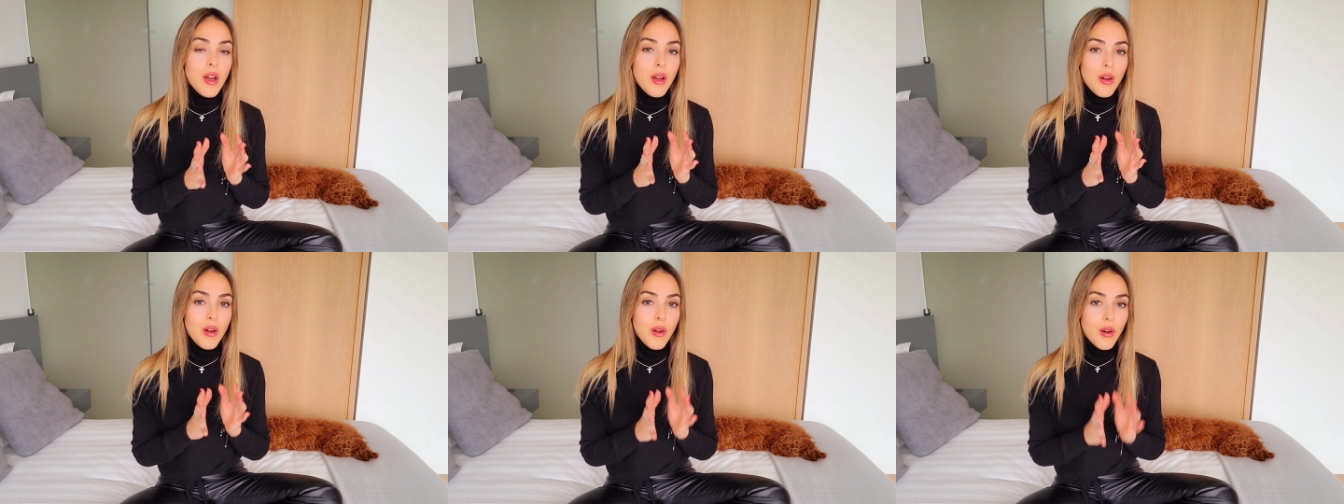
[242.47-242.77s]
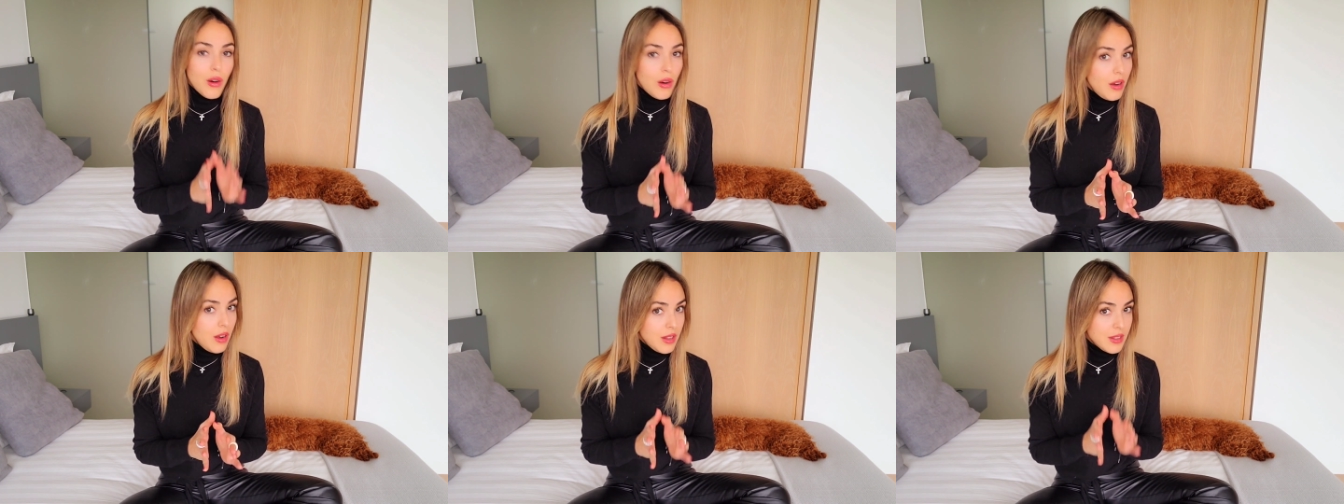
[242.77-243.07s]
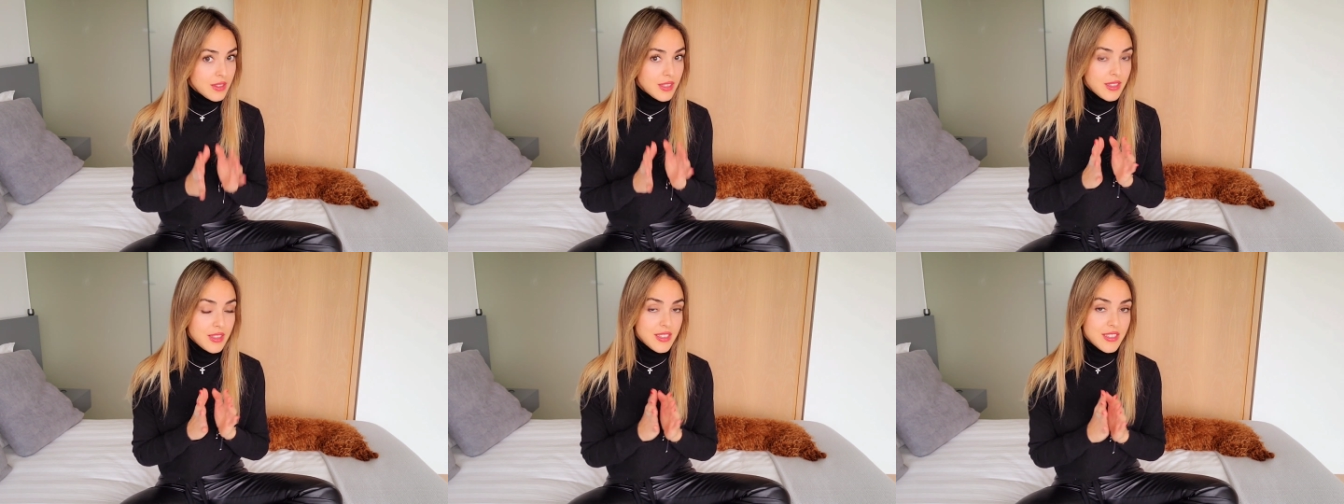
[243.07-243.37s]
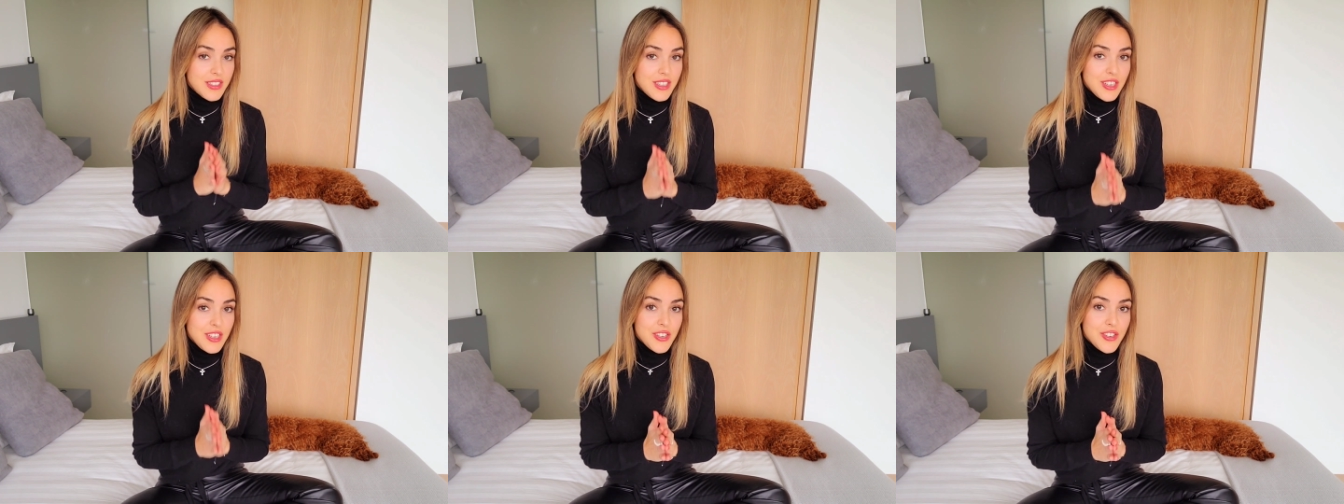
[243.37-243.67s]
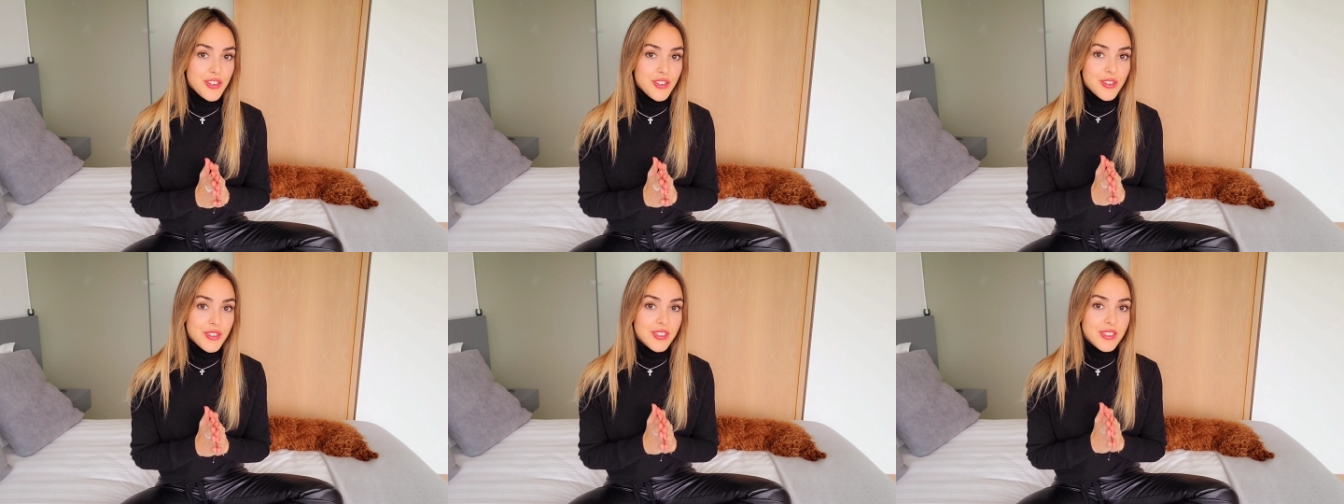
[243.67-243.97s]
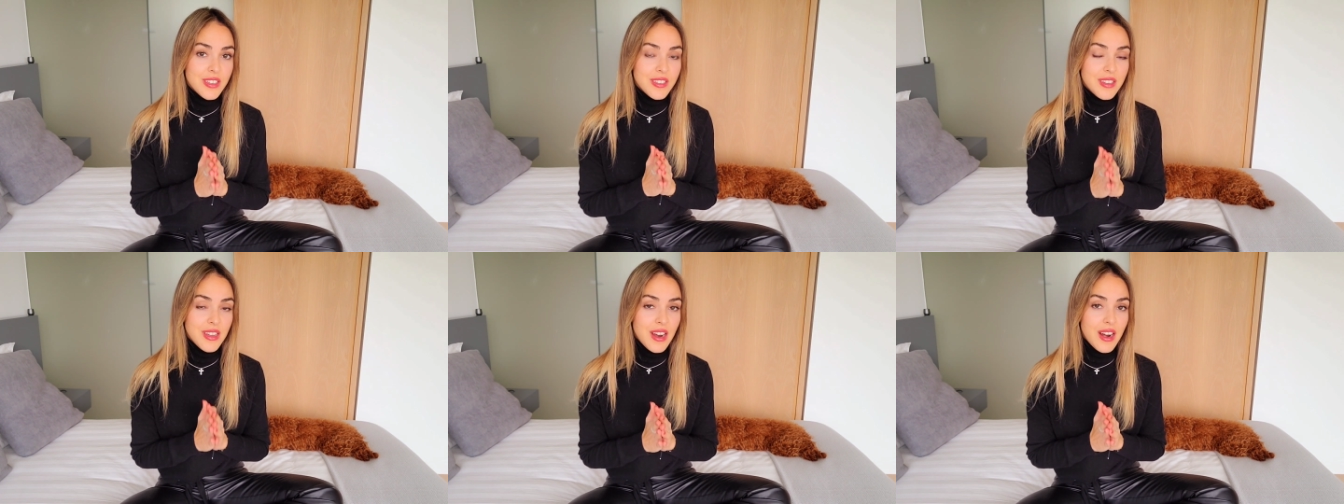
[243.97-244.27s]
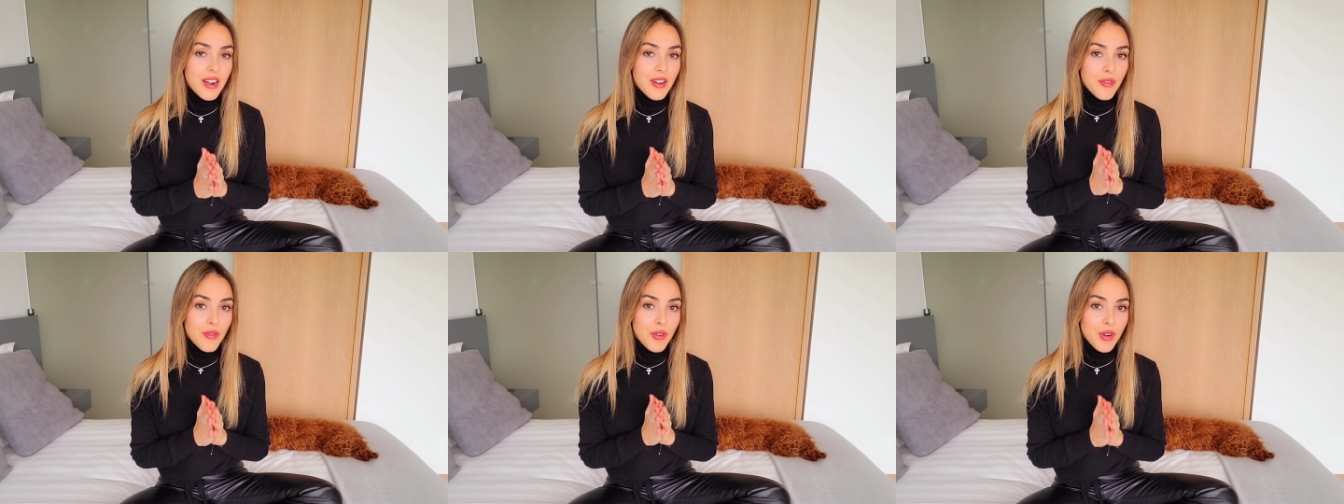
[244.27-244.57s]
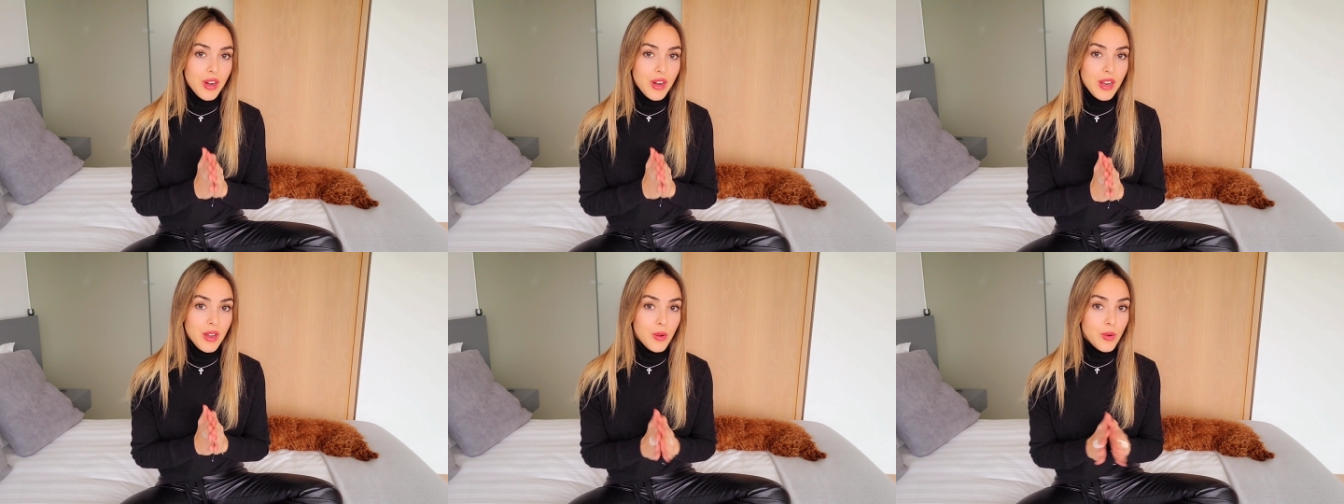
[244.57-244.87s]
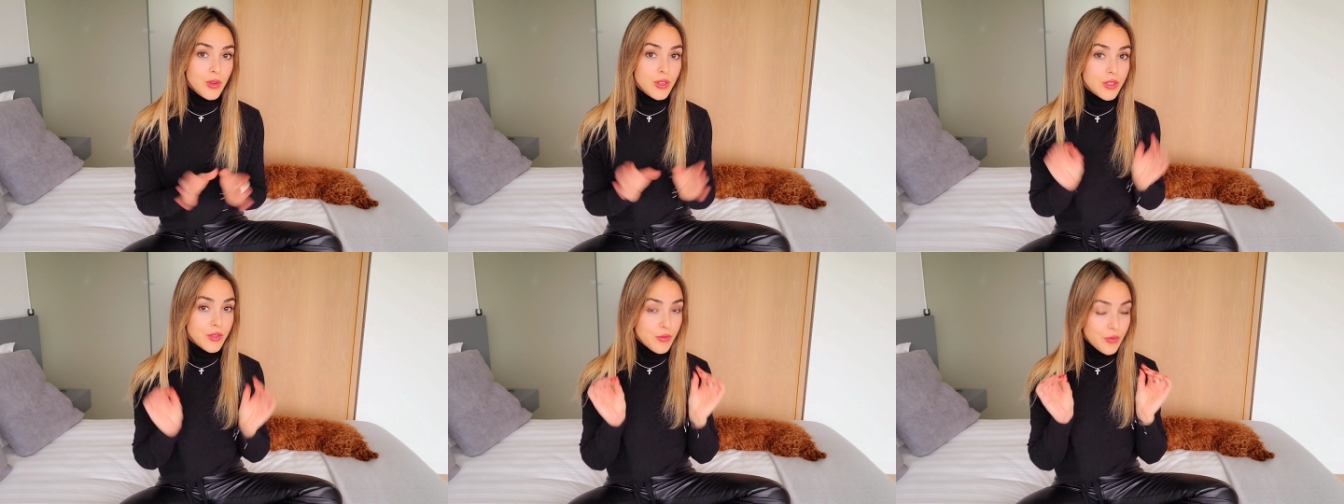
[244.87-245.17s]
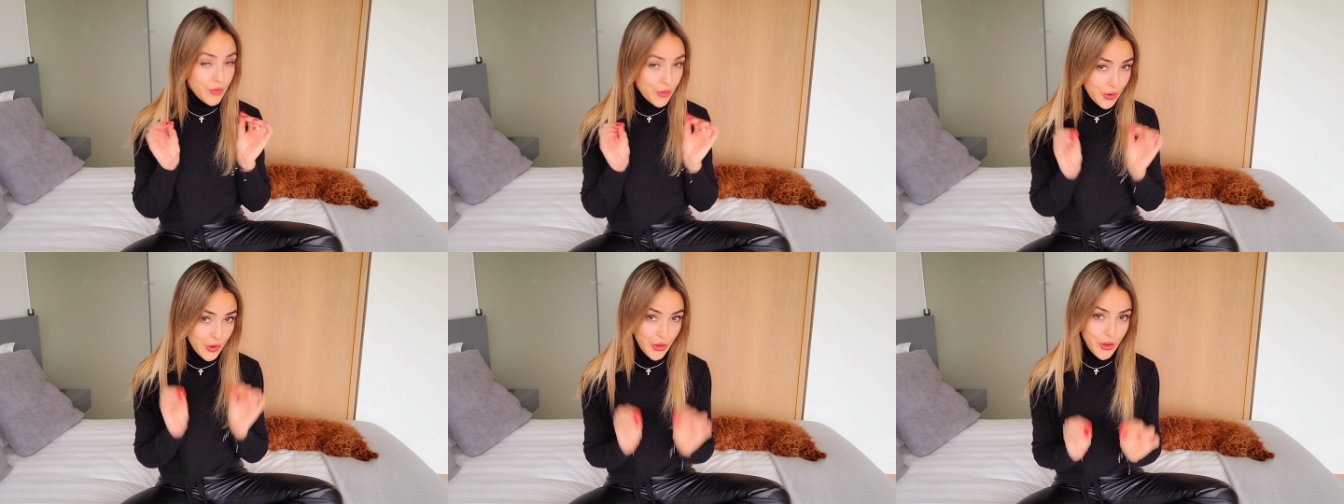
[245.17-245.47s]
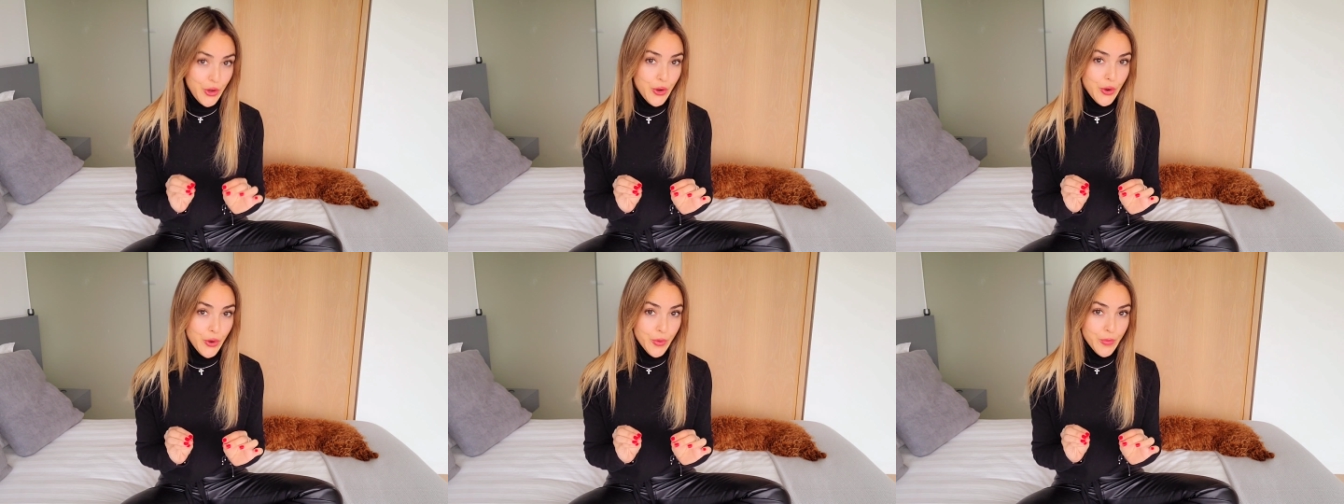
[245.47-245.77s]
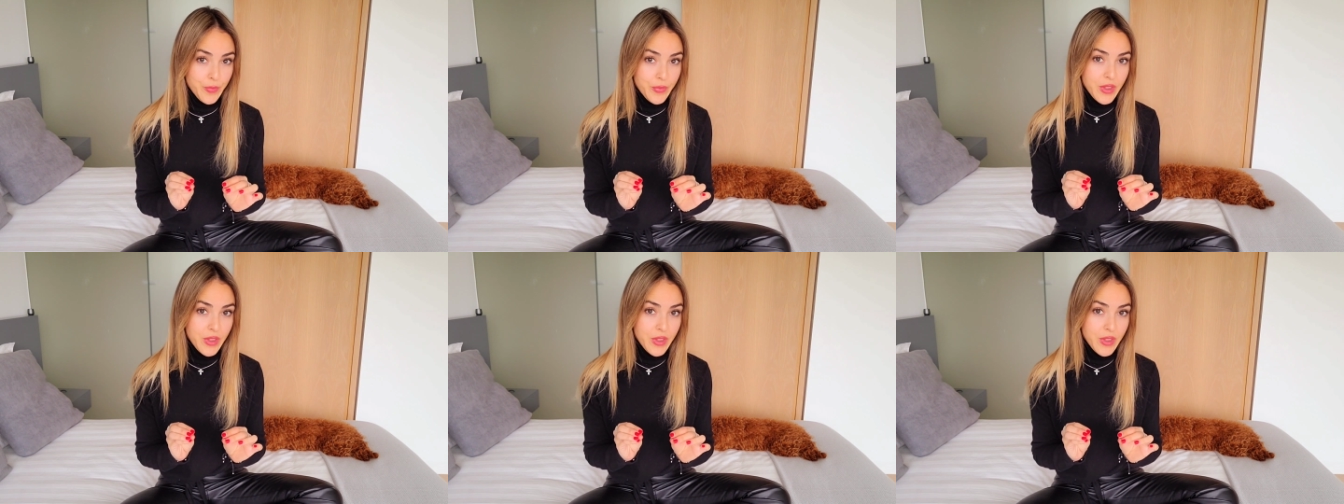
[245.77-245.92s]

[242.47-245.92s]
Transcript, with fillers: all the decisions that are really good for you,